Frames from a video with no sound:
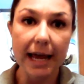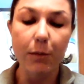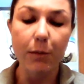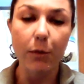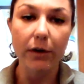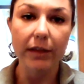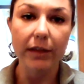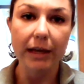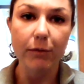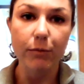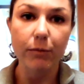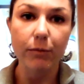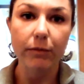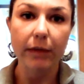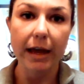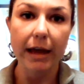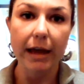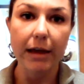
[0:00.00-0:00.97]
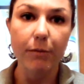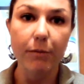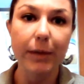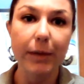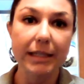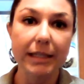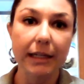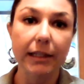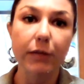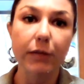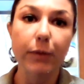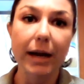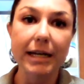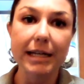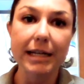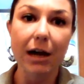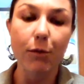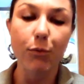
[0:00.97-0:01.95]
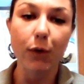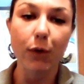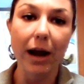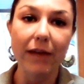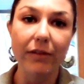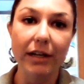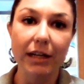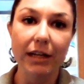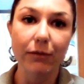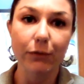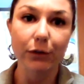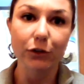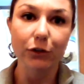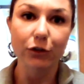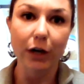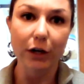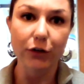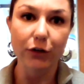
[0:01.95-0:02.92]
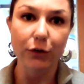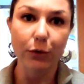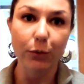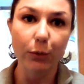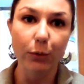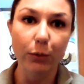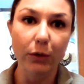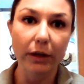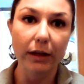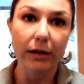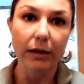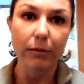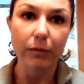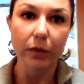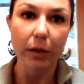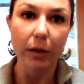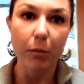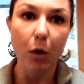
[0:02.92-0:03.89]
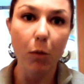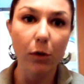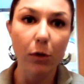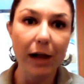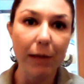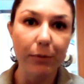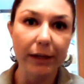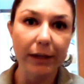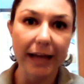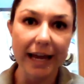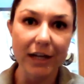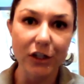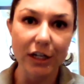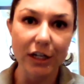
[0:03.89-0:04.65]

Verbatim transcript: where they basically rent out private infrastructure through the mobile application.